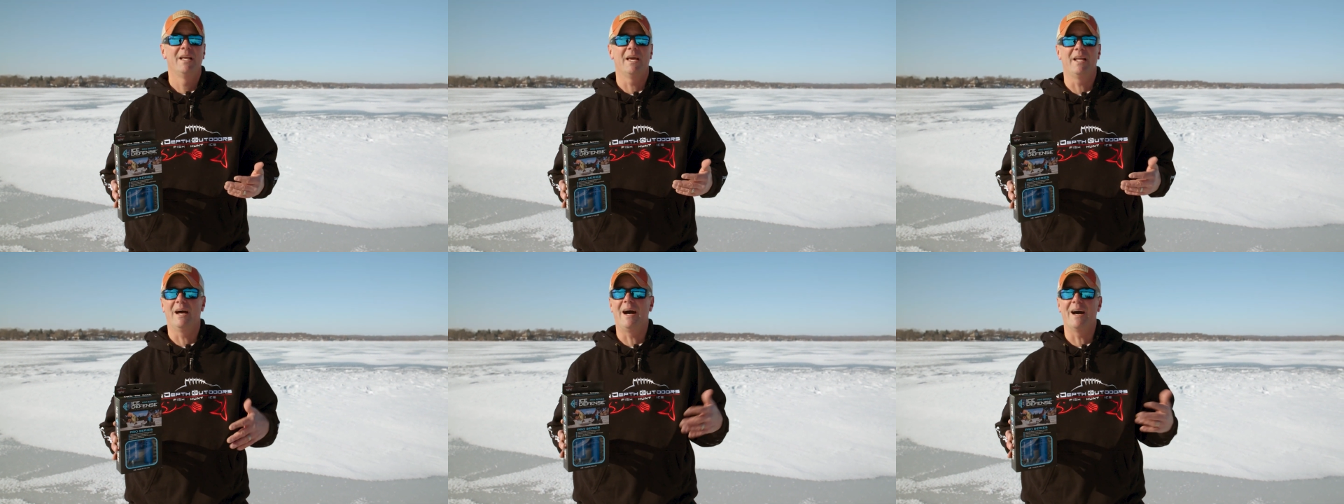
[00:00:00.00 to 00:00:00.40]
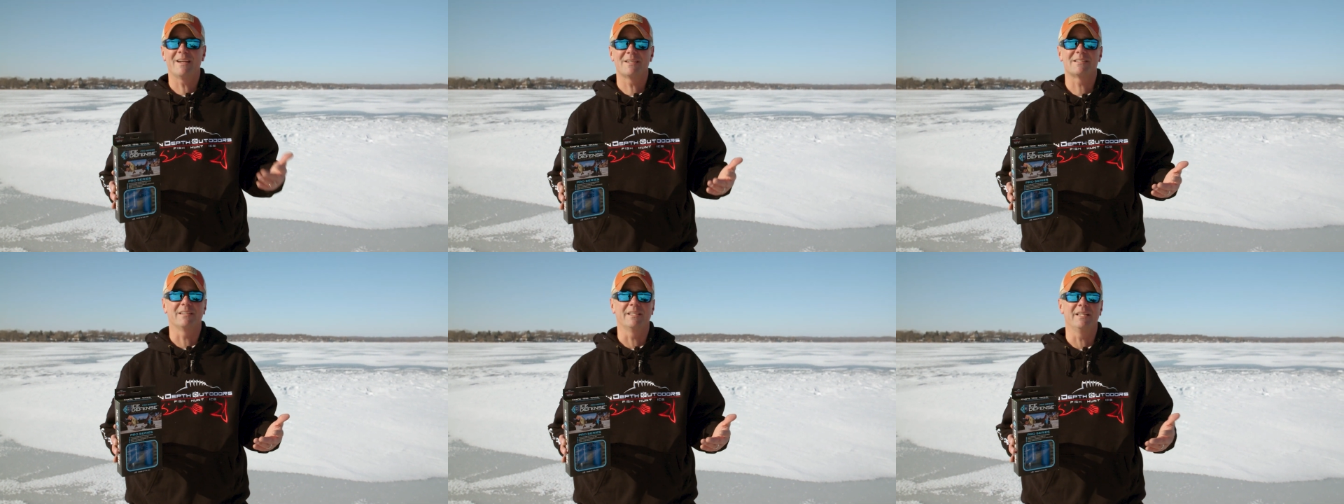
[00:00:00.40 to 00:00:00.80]
And
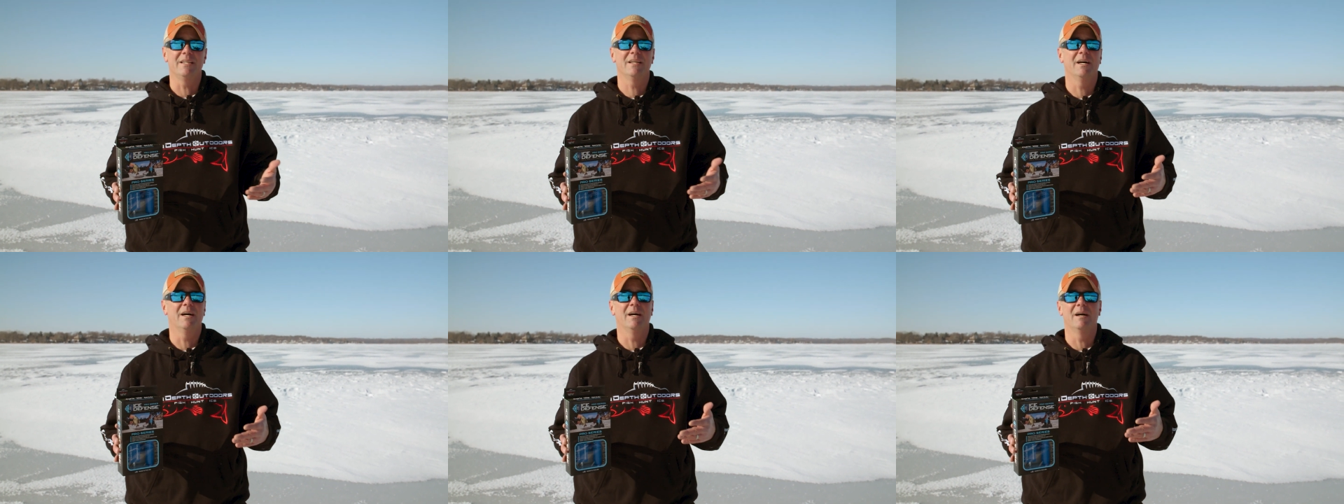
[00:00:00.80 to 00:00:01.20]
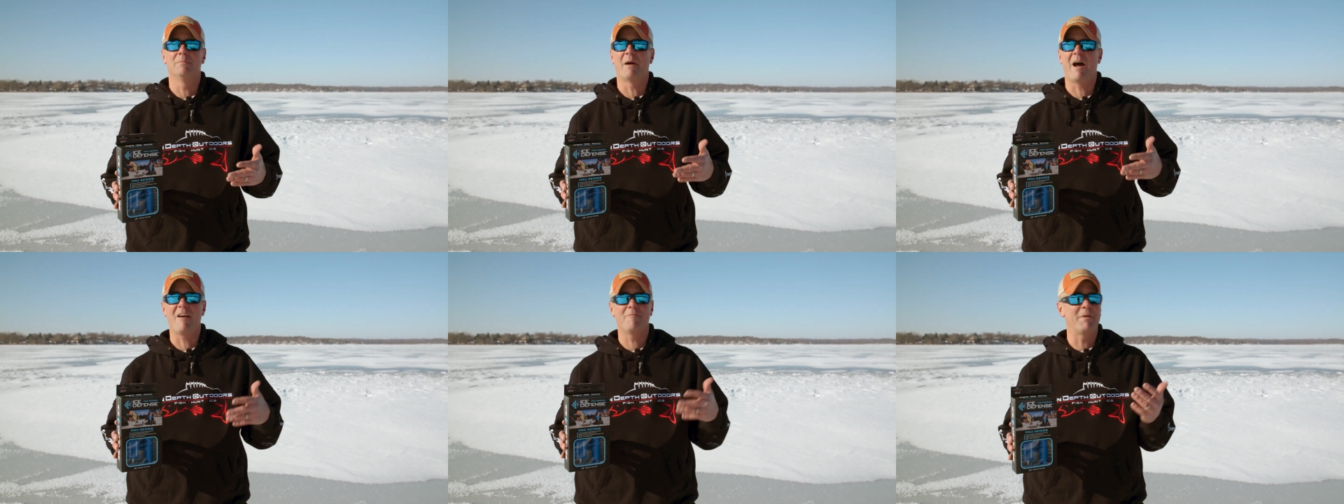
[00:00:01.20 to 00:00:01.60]
honestly,
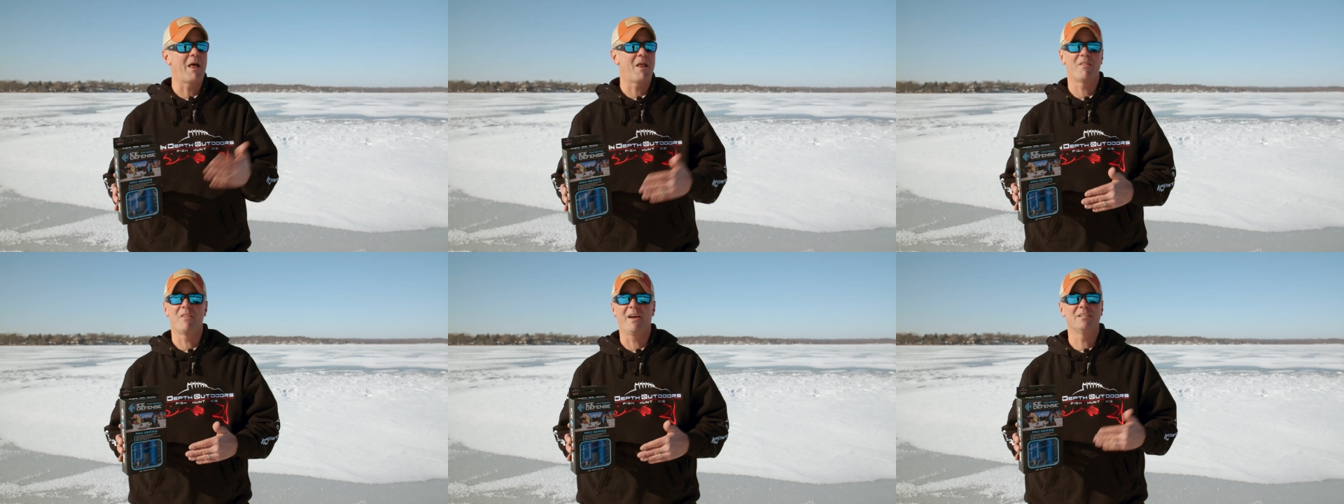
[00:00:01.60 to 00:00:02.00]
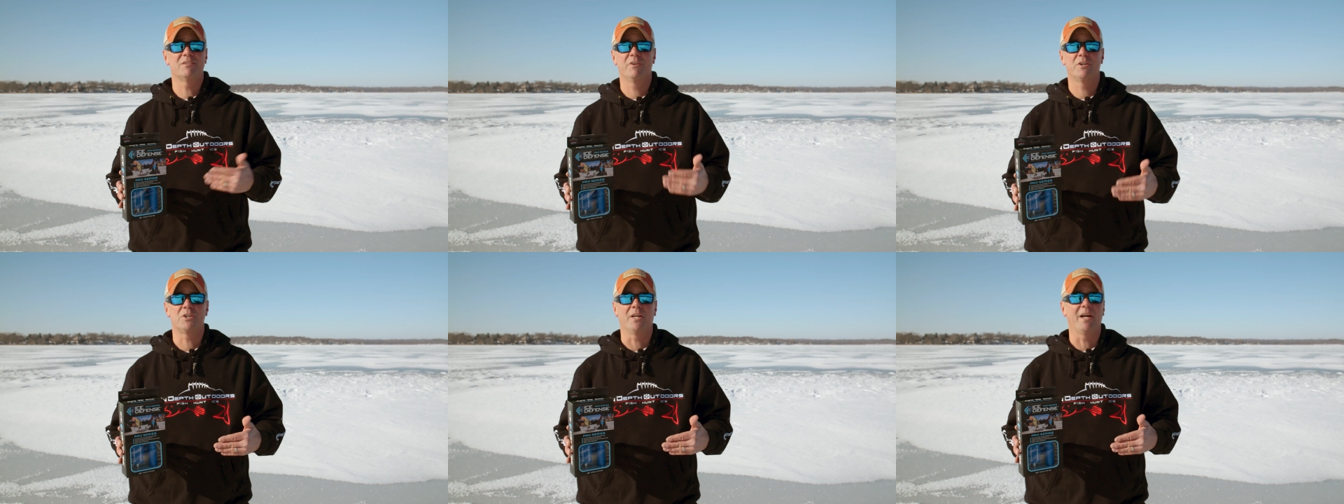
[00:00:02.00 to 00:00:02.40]
um, I've been out on the ice
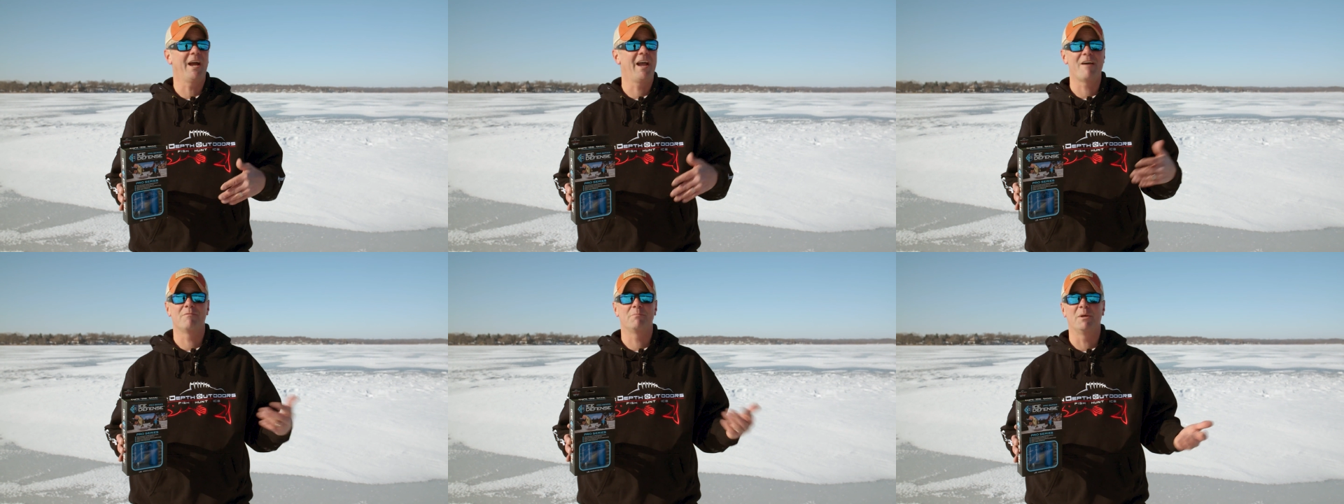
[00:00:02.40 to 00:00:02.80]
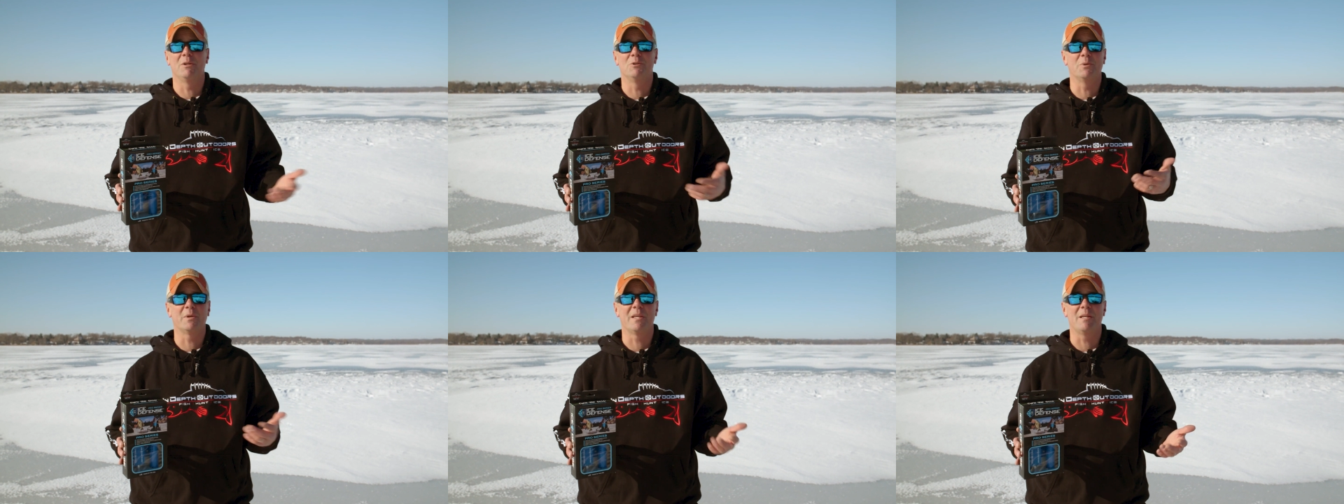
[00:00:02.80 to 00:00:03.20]
fishing. I haven't
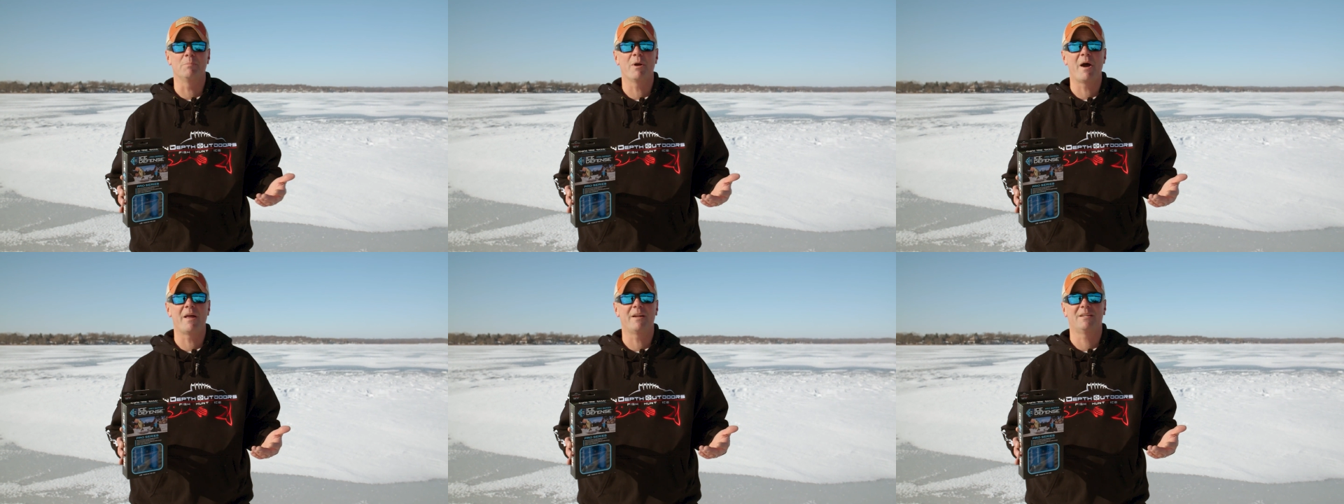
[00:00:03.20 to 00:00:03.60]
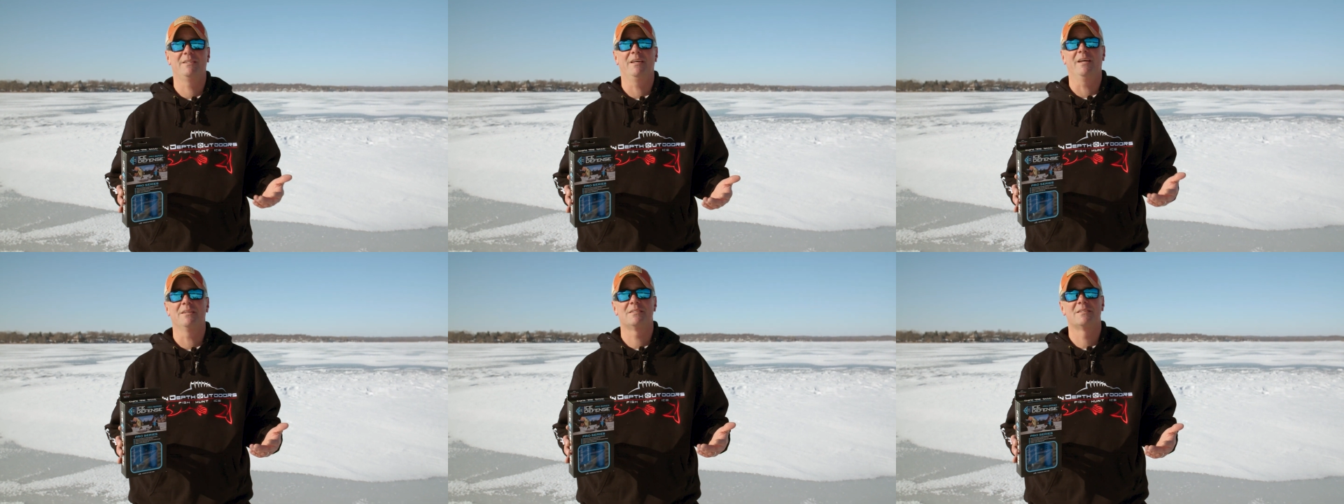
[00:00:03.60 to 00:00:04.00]
been doing any product
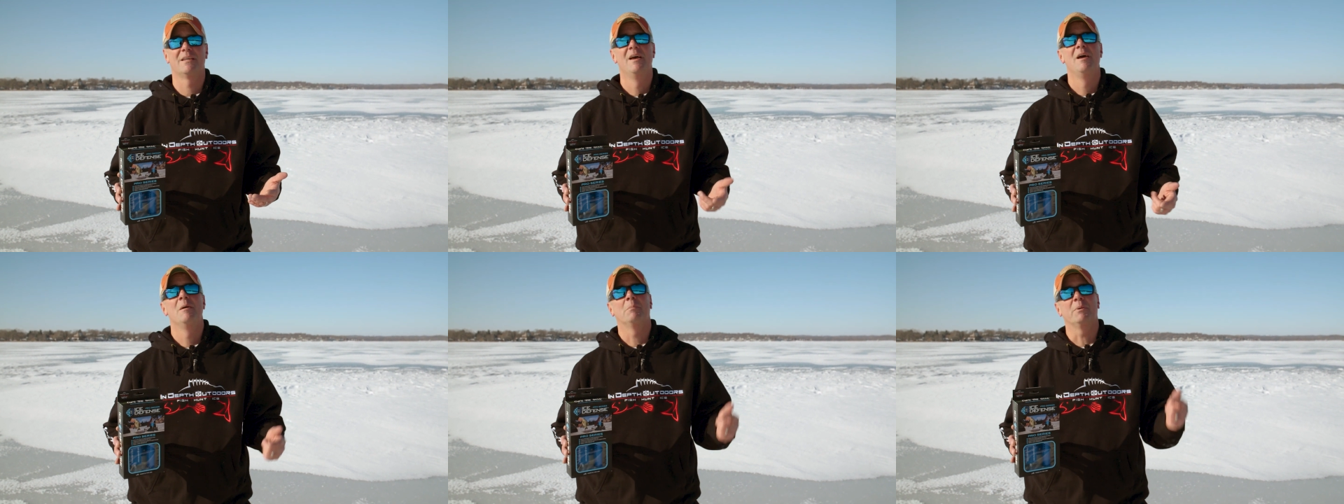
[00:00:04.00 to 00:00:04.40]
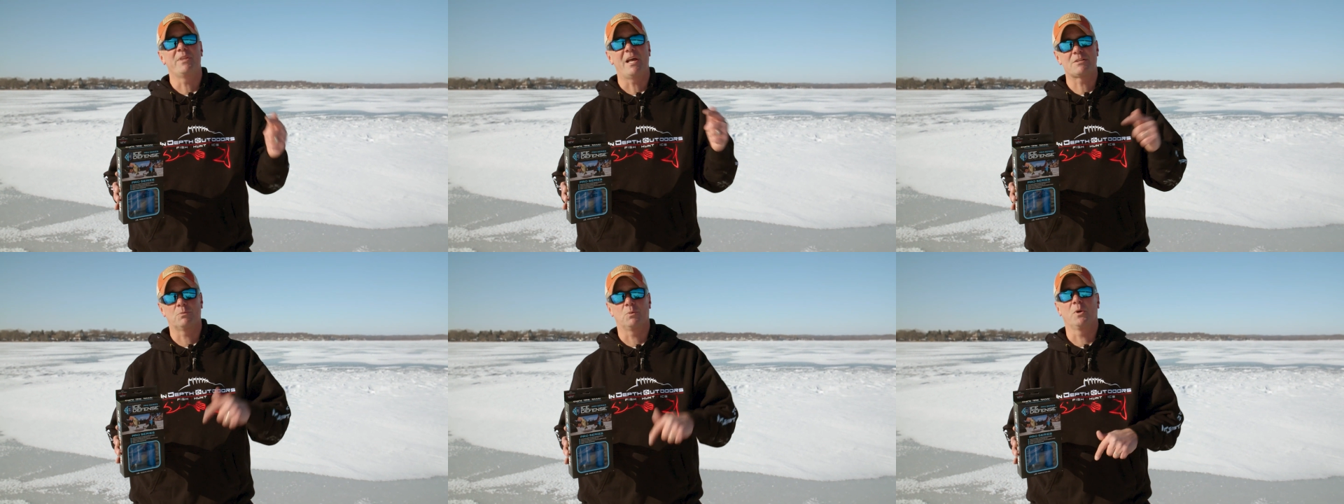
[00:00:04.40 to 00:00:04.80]
tests, but
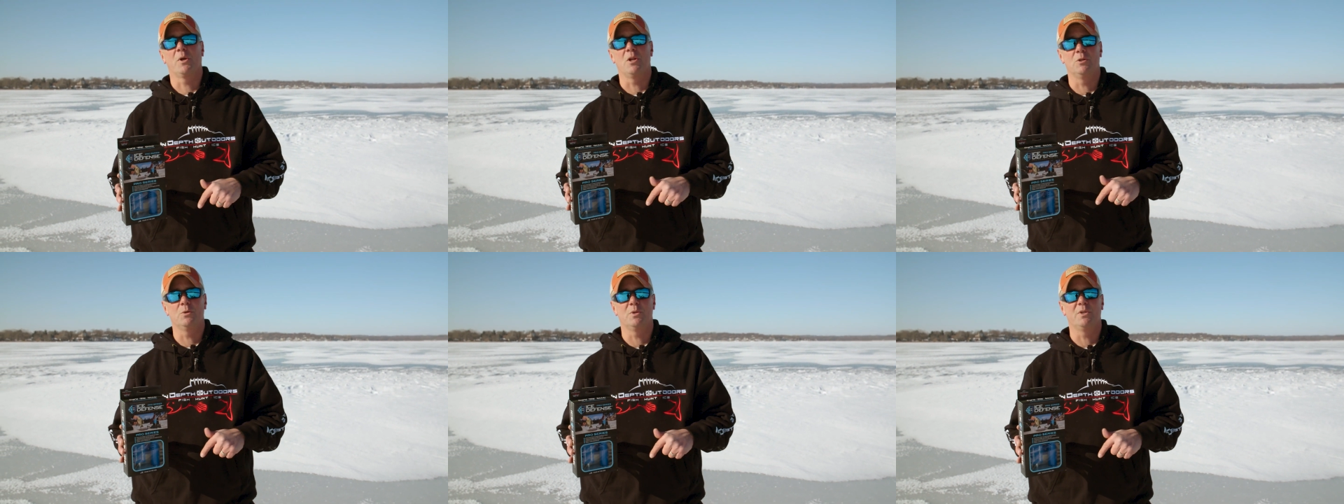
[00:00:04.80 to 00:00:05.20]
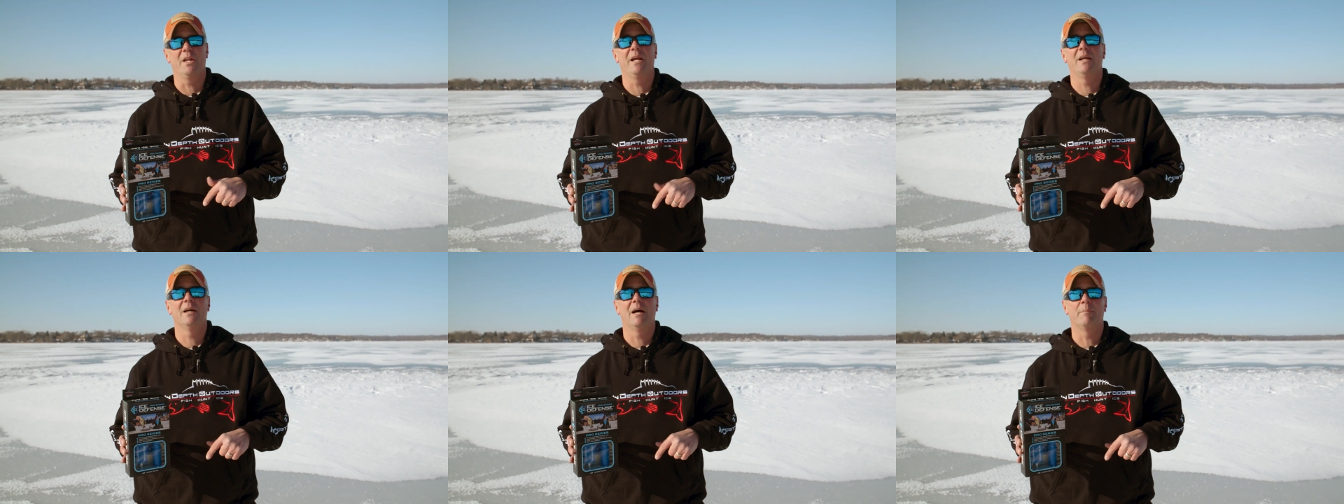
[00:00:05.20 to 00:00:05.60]
that's what we're gonna do today.